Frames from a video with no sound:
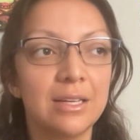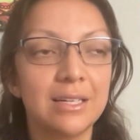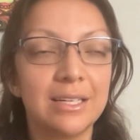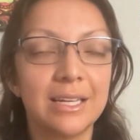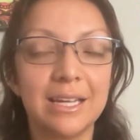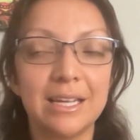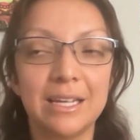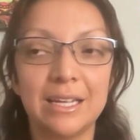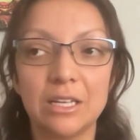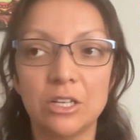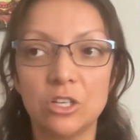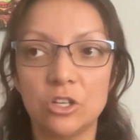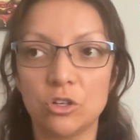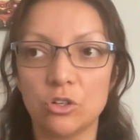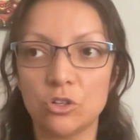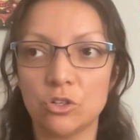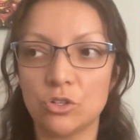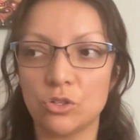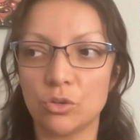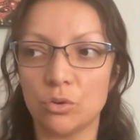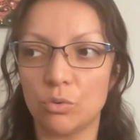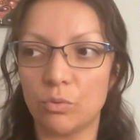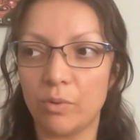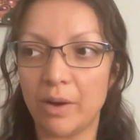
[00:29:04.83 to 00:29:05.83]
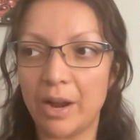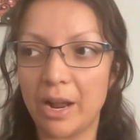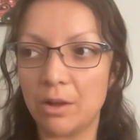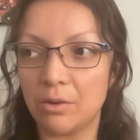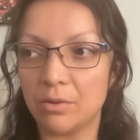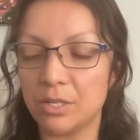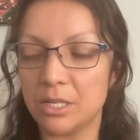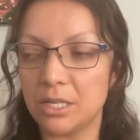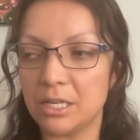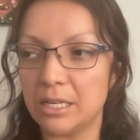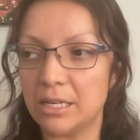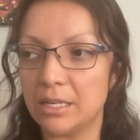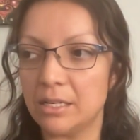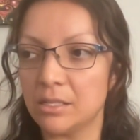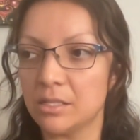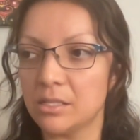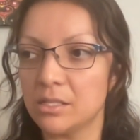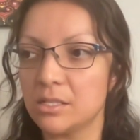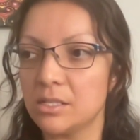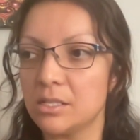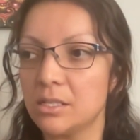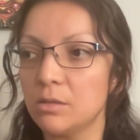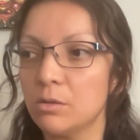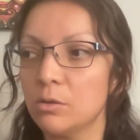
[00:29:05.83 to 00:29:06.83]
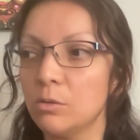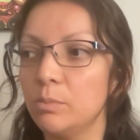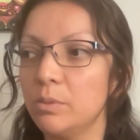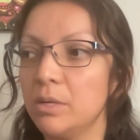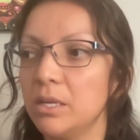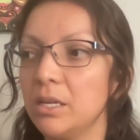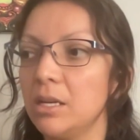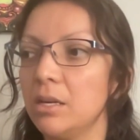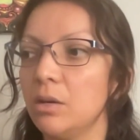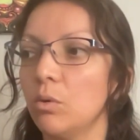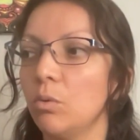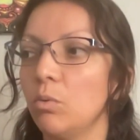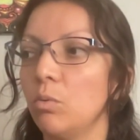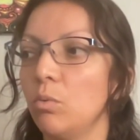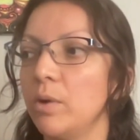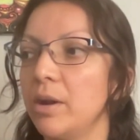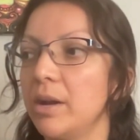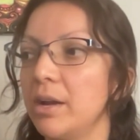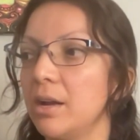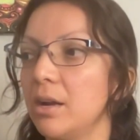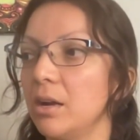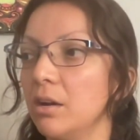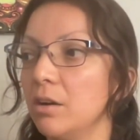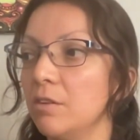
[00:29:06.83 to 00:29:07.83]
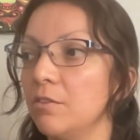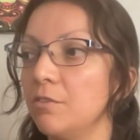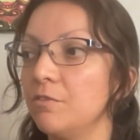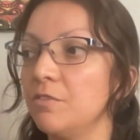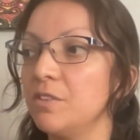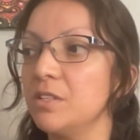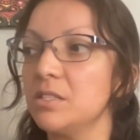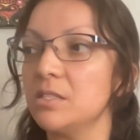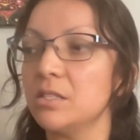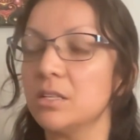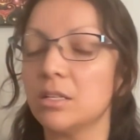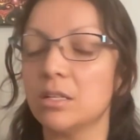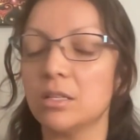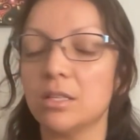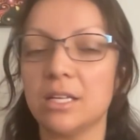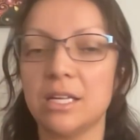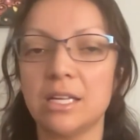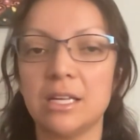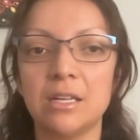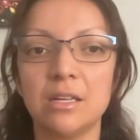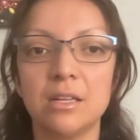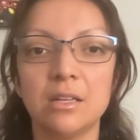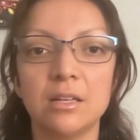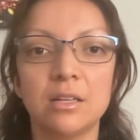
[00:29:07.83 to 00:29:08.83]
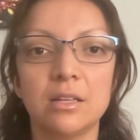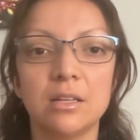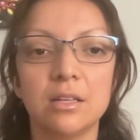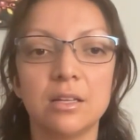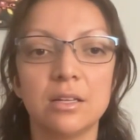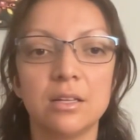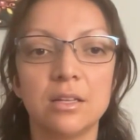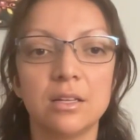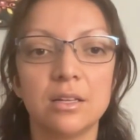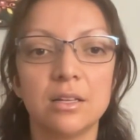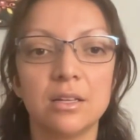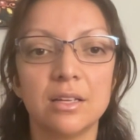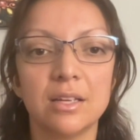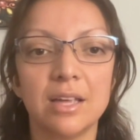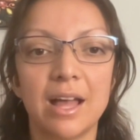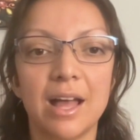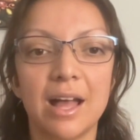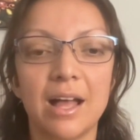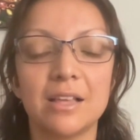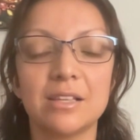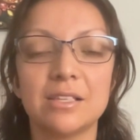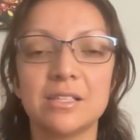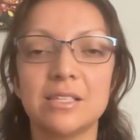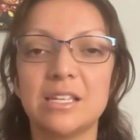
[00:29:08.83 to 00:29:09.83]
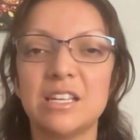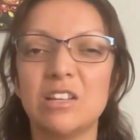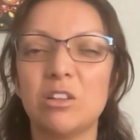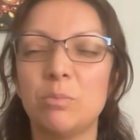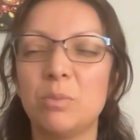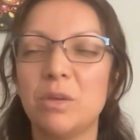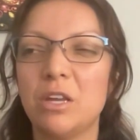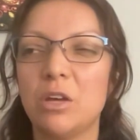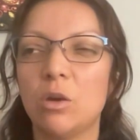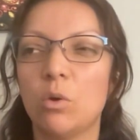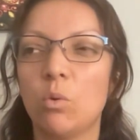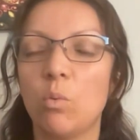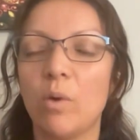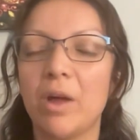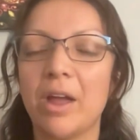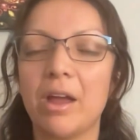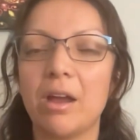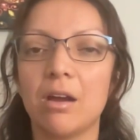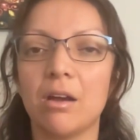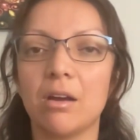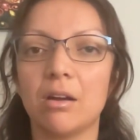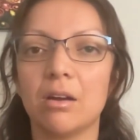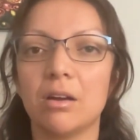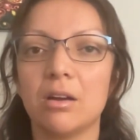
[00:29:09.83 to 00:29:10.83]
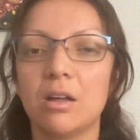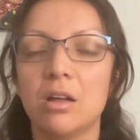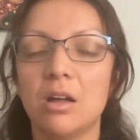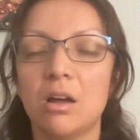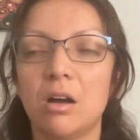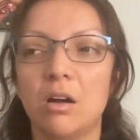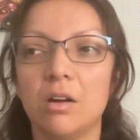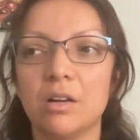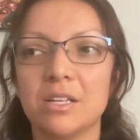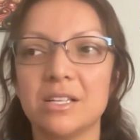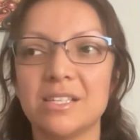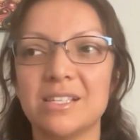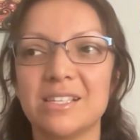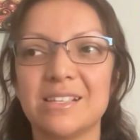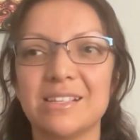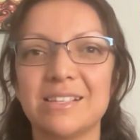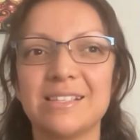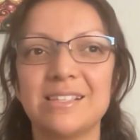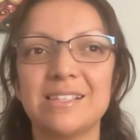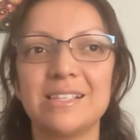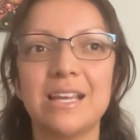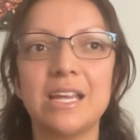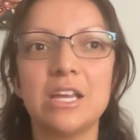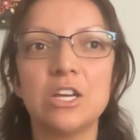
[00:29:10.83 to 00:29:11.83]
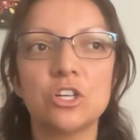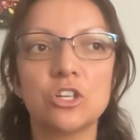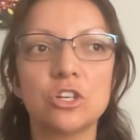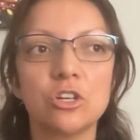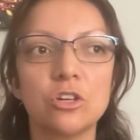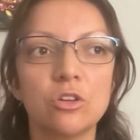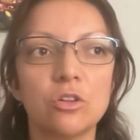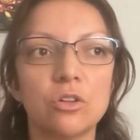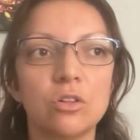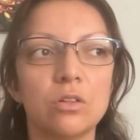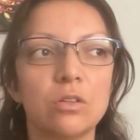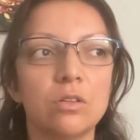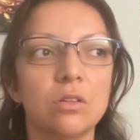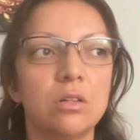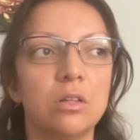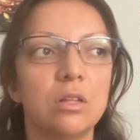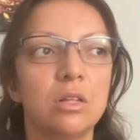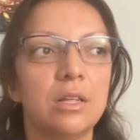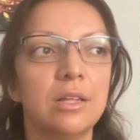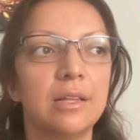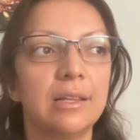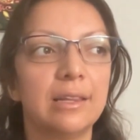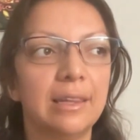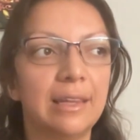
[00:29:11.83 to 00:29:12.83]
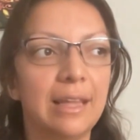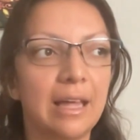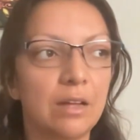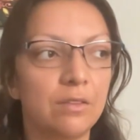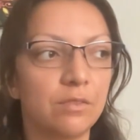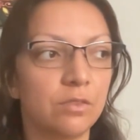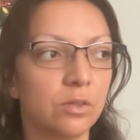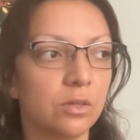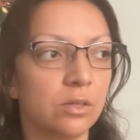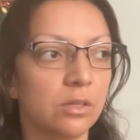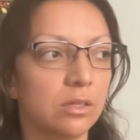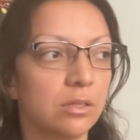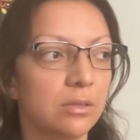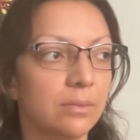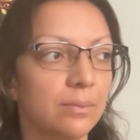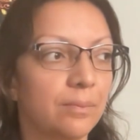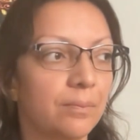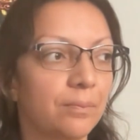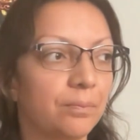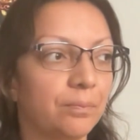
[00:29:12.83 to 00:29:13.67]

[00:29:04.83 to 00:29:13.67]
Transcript: take in your surroundings, still being aware physically. Yeah, still being aware on a sensational level.